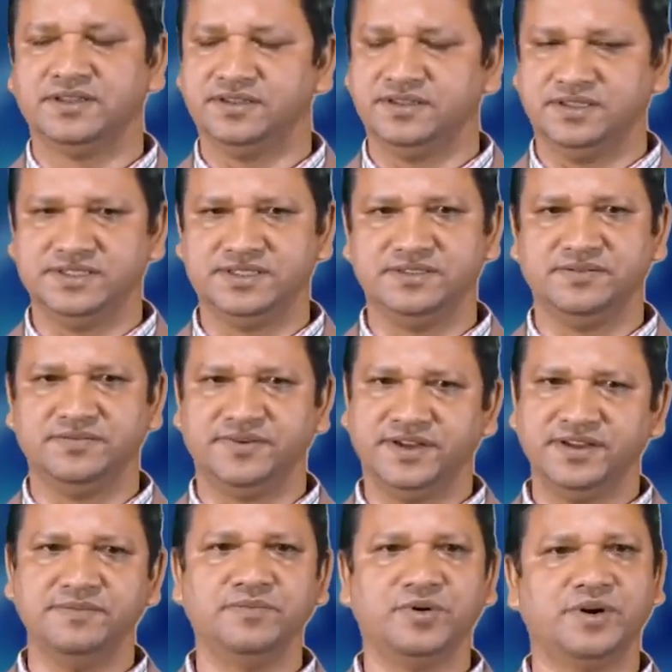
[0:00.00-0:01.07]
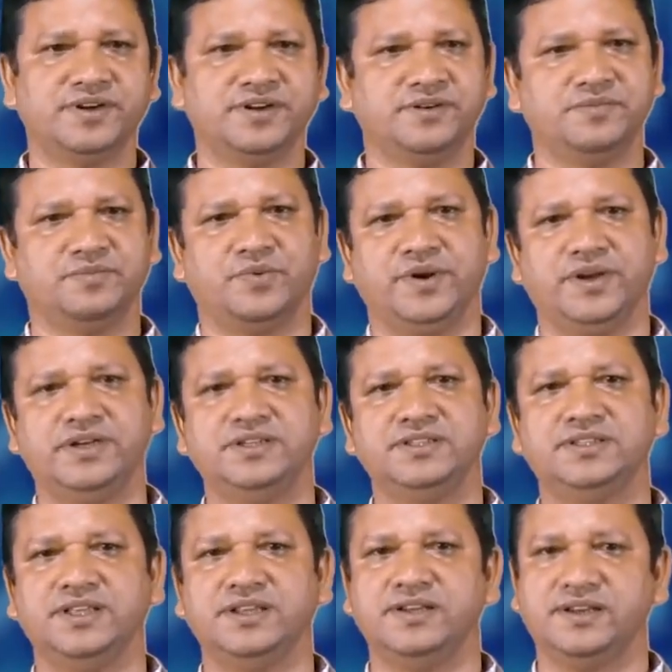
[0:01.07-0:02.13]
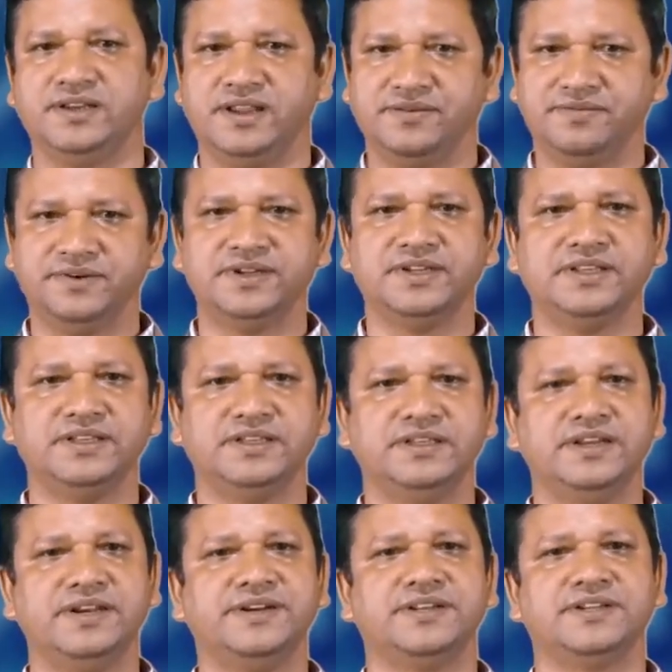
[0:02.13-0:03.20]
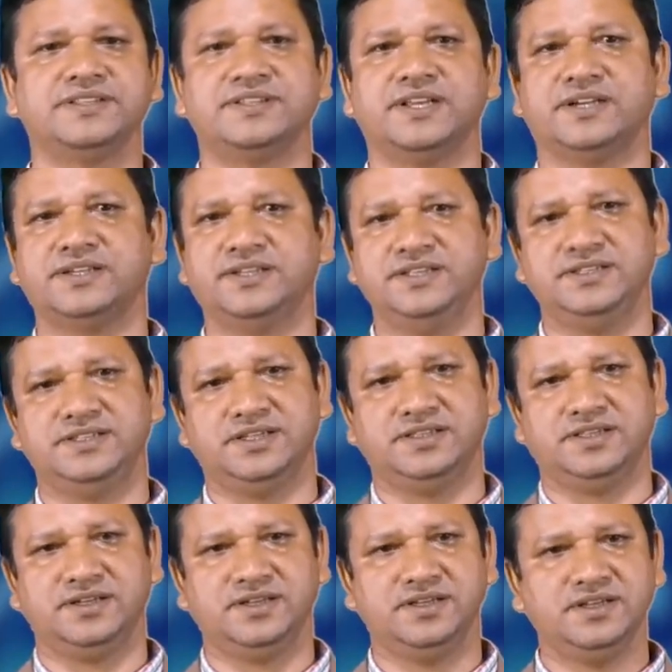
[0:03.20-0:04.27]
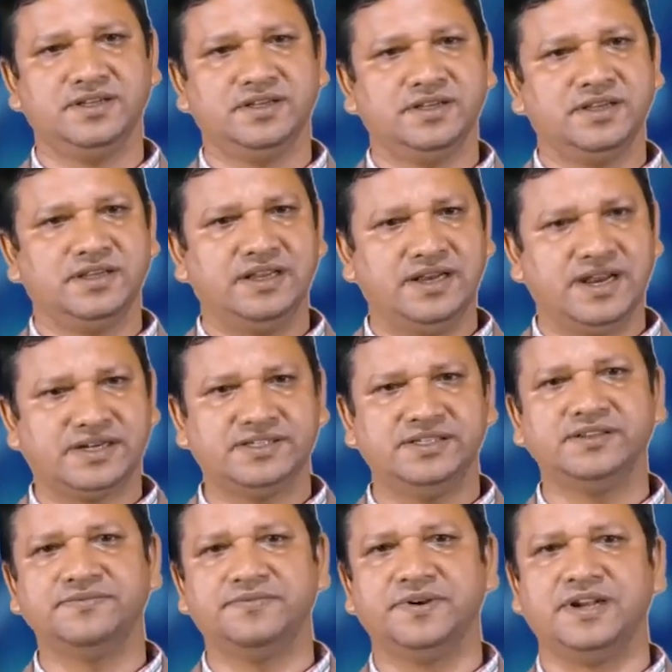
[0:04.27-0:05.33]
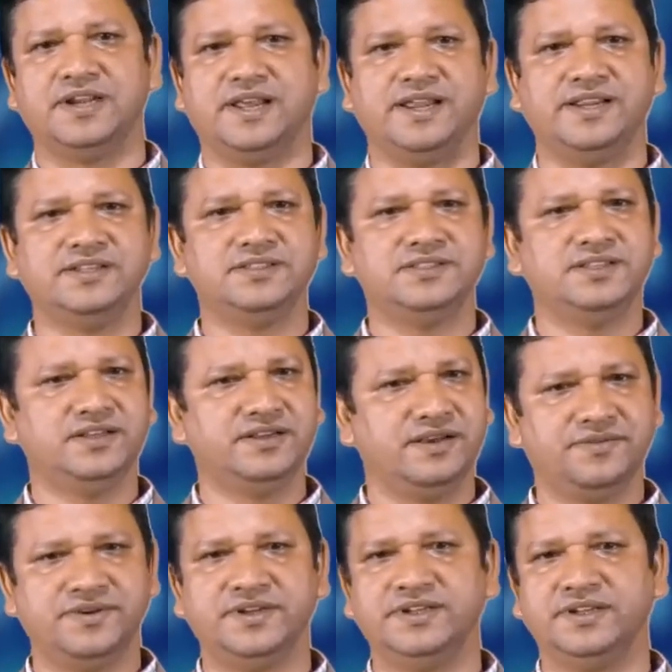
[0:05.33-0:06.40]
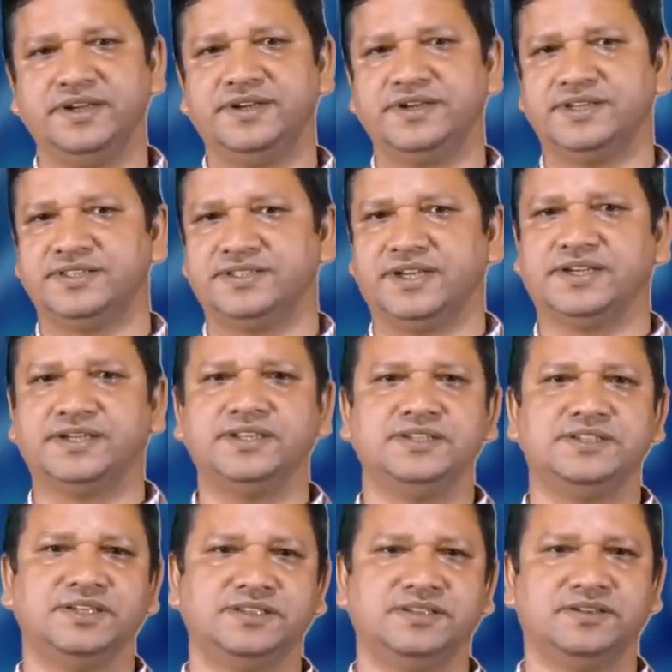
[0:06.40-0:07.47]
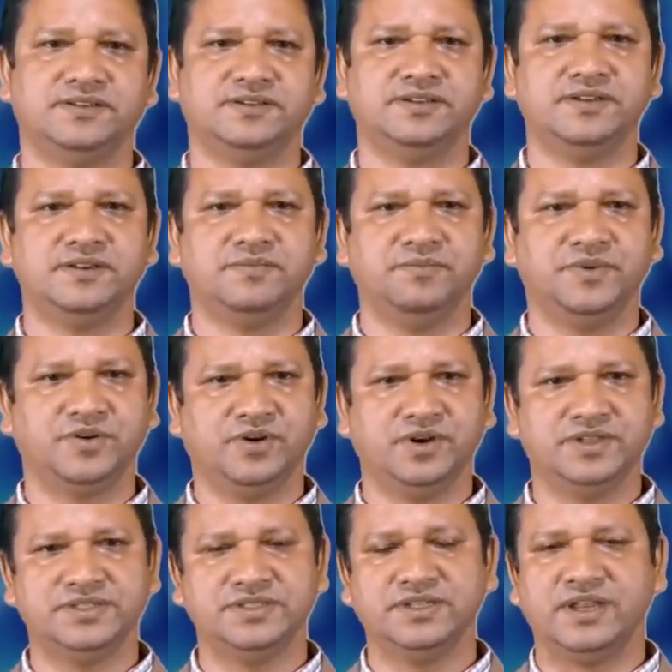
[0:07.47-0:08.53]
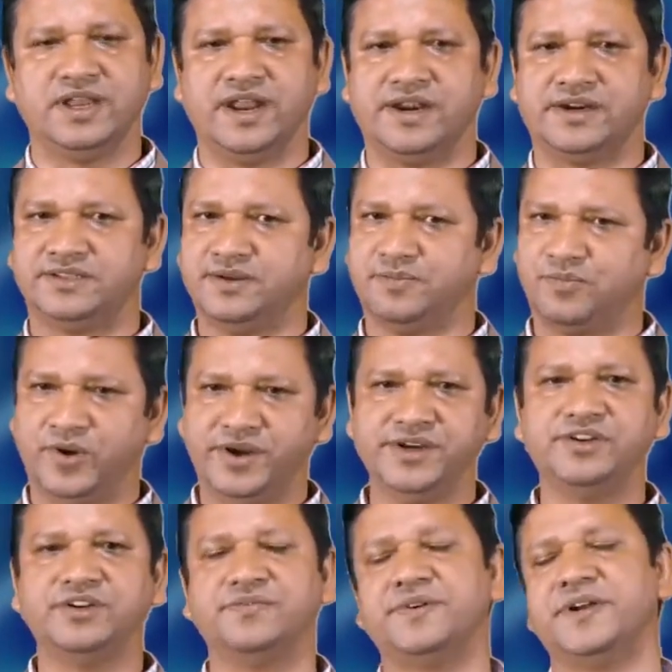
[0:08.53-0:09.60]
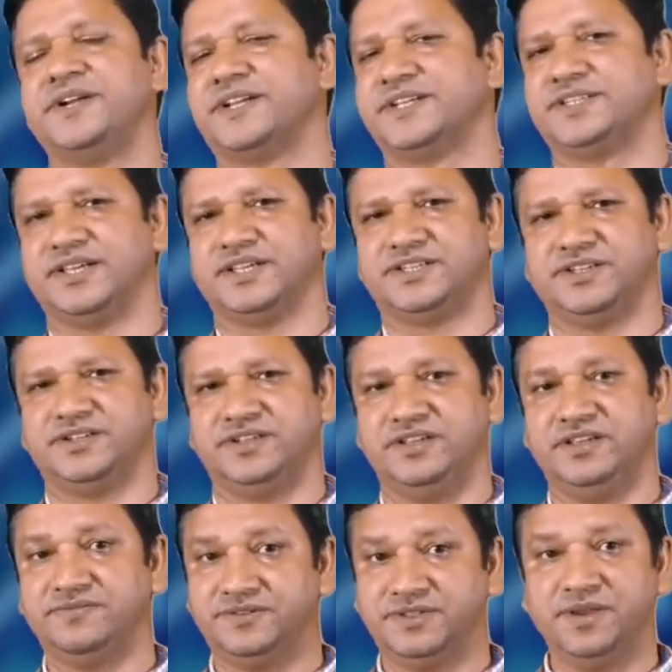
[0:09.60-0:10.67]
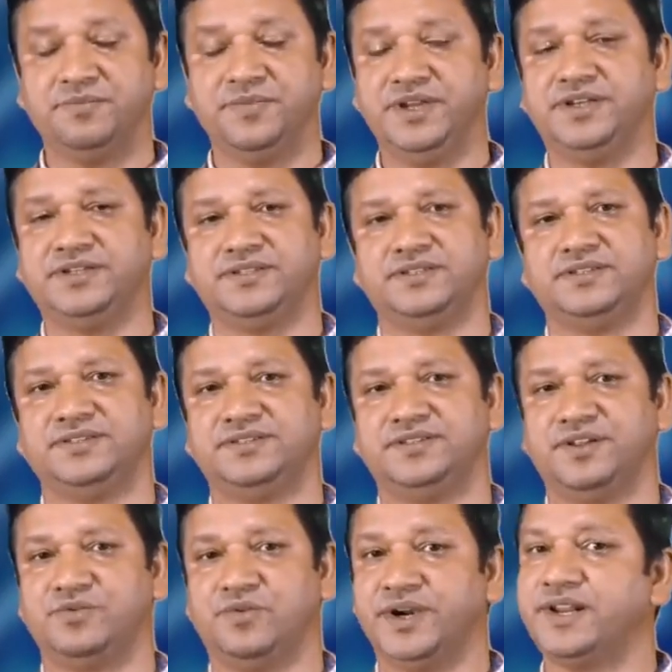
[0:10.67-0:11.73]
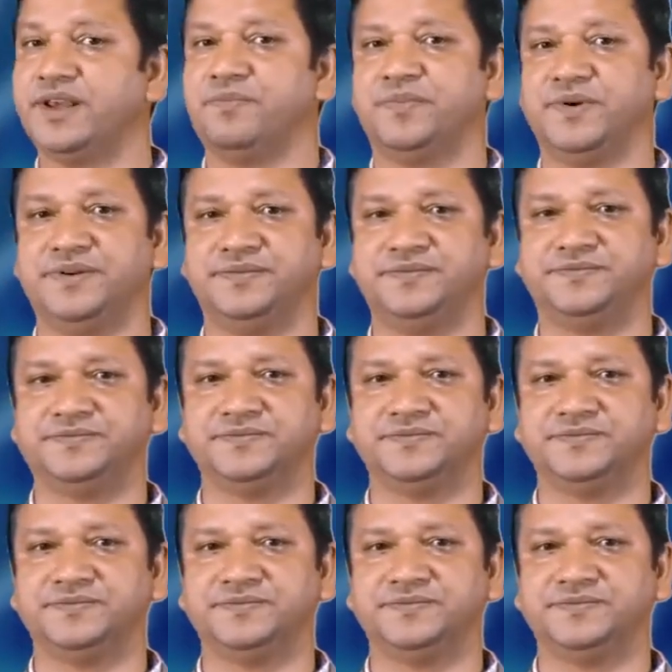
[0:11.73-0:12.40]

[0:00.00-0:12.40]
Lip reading: This is a very important point. They never intersect each other. Electric field lines, they never intersect each other, because at the point of intersection, if they meet, then what happens?